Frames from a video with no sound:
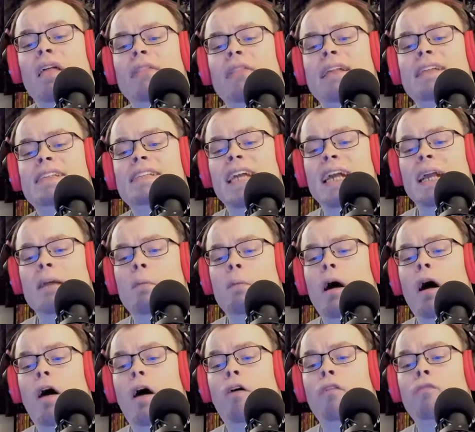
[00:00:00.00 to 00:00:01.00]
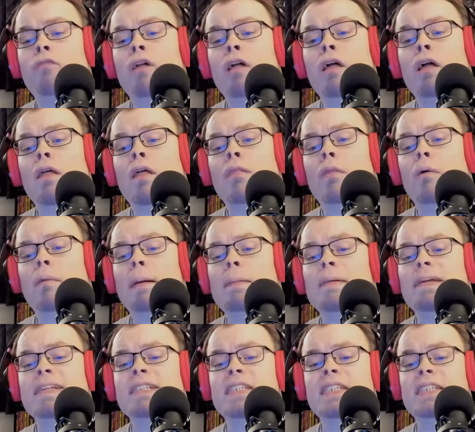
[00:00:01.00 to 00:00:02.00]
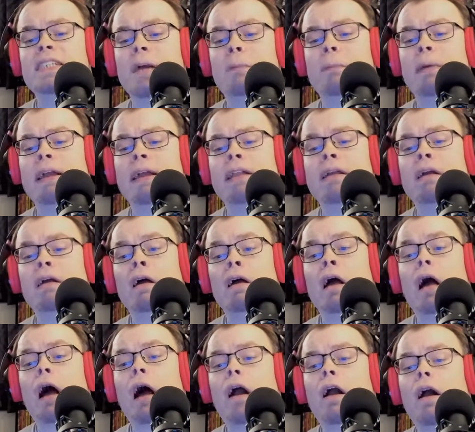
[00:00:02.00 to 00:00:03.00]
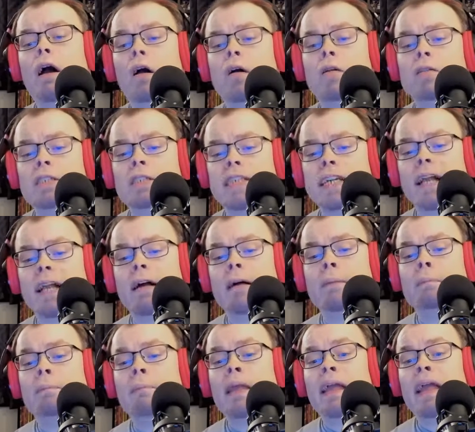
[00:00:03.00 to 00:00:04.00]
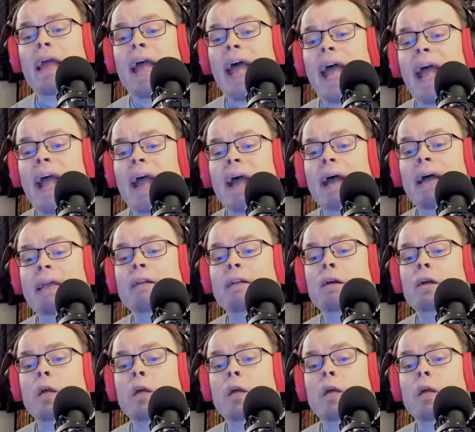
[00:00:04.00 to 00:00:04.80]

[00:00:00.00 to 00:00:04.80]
the team of the women's champion Hikaru Shida and